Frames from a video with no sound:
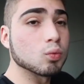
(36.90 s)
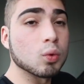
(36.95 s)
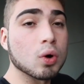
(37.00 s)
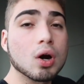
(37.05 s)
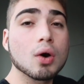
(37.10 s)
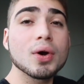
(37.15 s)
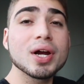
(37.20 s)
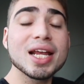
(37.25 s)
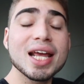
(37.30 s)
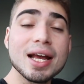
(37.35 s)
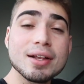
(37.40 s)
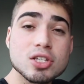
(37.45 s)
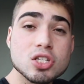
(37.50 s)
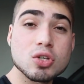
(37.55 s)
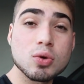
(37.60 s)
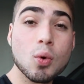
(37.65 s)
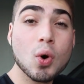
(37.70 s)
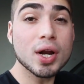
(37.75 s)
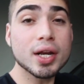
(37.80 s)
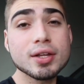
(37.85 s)
We're already at
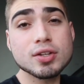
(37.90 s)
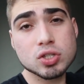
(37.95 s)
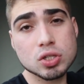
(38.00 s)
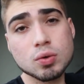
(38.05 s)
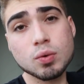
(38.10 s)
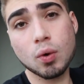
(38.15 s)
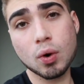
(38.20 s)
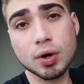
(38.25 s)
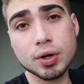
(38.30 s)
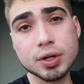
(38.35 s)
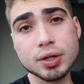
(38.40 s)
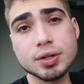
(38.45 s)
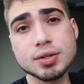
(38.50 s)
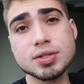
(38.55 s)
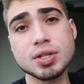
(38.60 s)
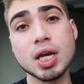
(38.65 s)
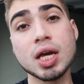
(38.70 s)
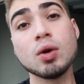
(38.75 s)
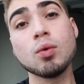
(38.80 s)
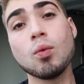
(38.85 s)
22
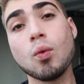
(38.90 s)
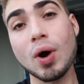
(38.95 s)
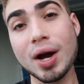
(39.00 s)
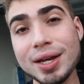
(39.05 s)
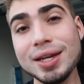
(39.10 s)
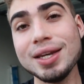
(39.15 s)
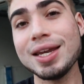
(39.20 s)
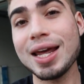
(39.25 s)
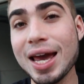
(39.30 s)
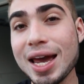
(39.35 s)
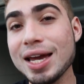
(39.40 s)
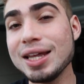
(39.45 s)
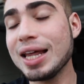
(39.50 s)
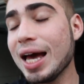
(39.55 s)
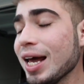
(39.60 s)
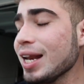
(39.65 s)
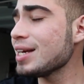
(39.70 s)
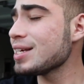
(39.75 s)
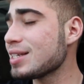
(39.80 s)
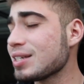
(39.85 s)
orders in one day.
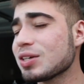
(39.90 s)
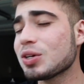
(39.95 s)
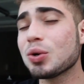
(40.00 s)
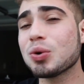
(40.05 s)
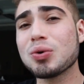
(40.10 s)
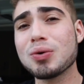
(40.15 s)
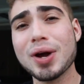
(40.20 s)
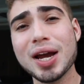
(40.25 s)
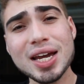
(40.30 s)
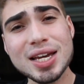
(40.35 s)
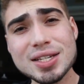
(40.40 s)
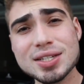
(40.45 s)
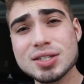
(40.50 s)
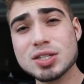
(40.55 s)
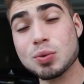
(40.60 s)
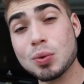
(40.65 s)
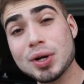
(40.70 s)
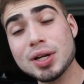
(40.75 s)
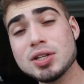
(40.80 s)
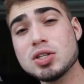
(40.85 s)
That is crazy,
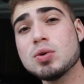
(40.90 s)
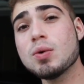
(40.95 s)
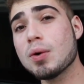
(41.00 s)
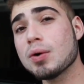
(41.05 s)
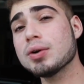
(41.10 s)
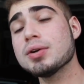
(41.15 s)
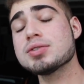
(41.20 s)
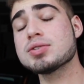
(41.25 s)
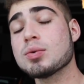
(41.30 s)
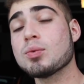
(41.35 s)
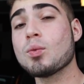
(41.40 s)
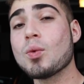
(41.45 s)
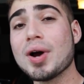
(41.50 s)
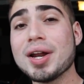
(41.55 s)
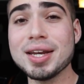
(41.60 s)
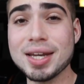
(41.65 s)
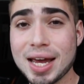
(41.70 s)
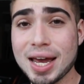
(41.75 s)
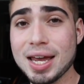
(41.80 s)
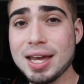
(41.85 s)
22 orders in
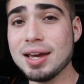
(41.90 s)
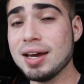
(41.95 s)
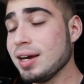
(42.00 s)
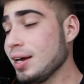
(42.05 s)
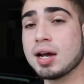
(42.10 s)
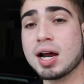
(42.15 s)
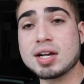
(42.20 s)
one day.